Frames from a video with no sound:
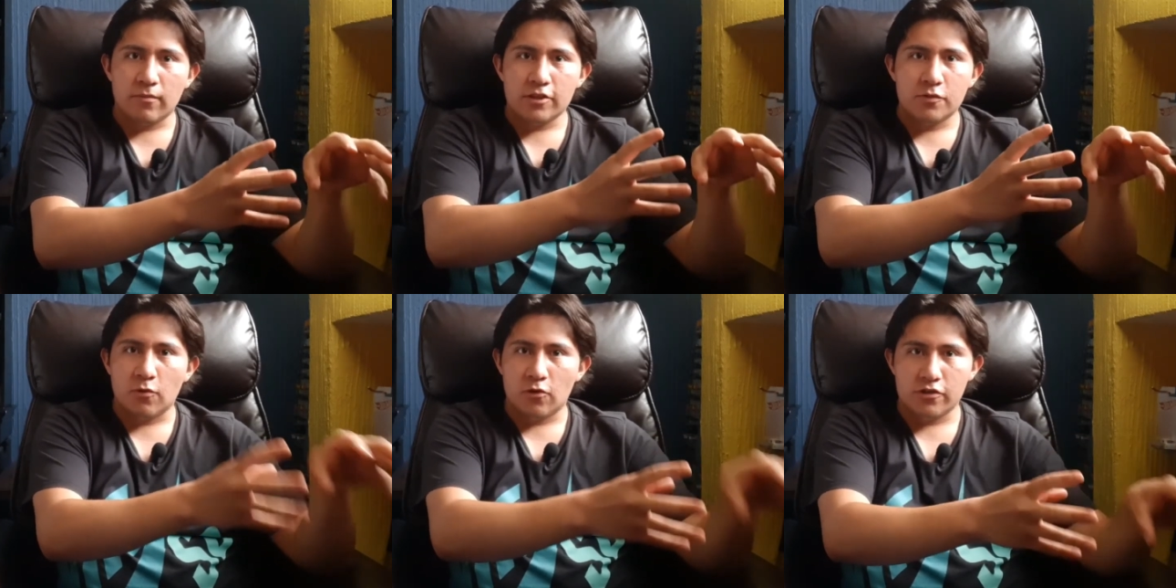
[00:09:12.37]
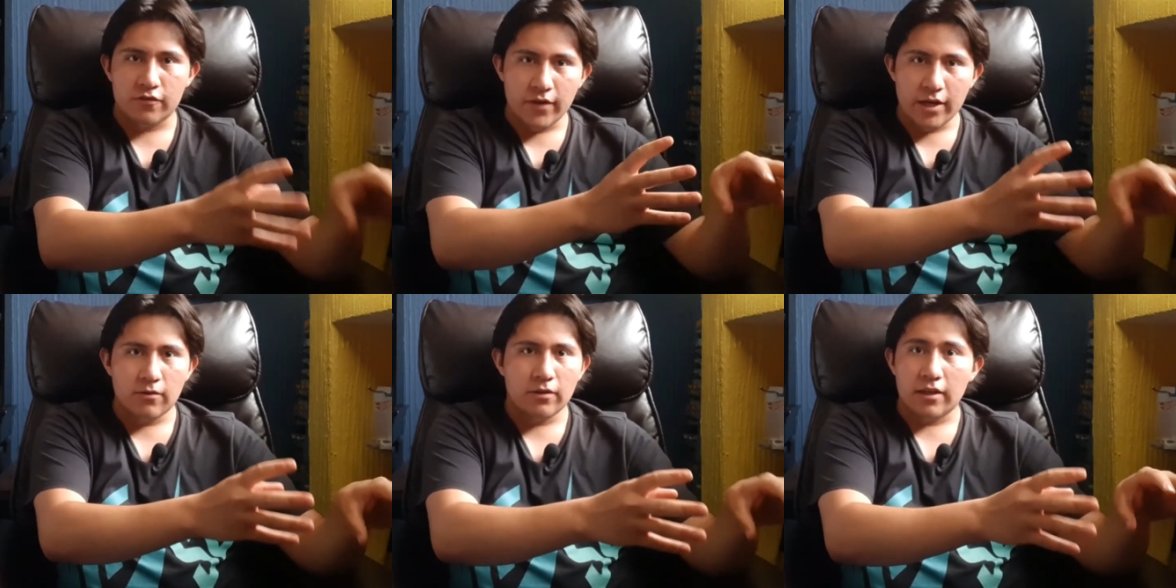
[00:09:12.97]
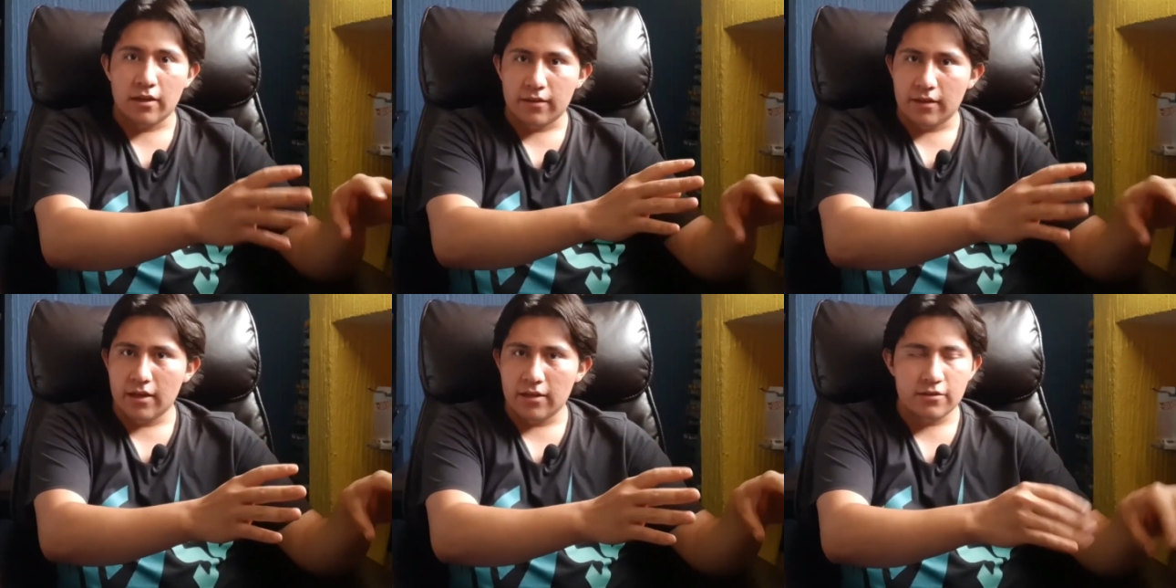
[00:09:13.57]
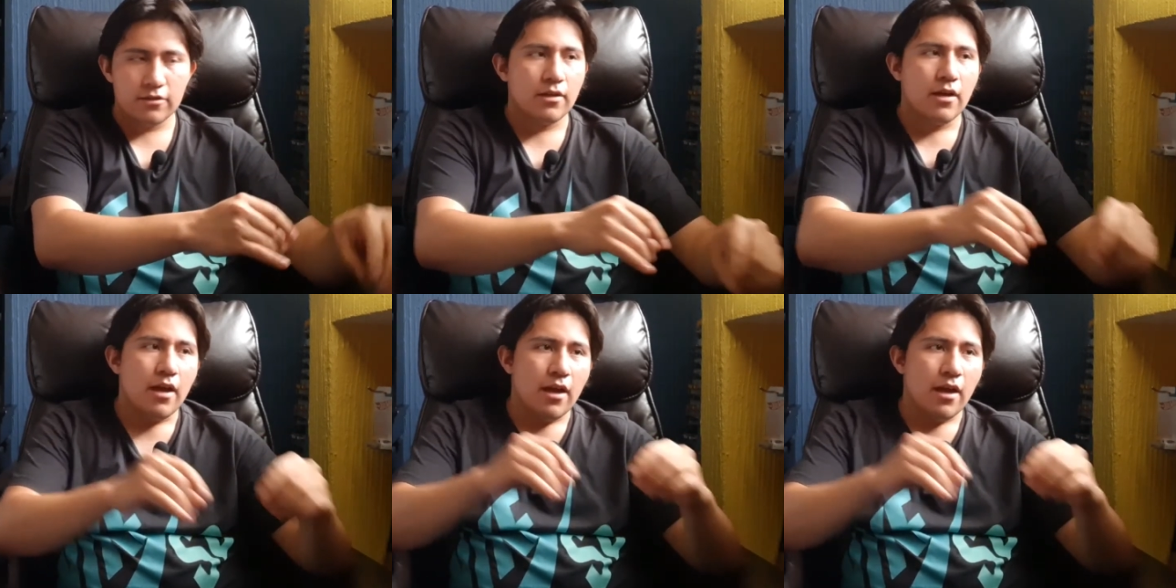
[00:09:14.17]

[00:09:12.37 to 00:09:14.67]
sports vehicle and nothing else.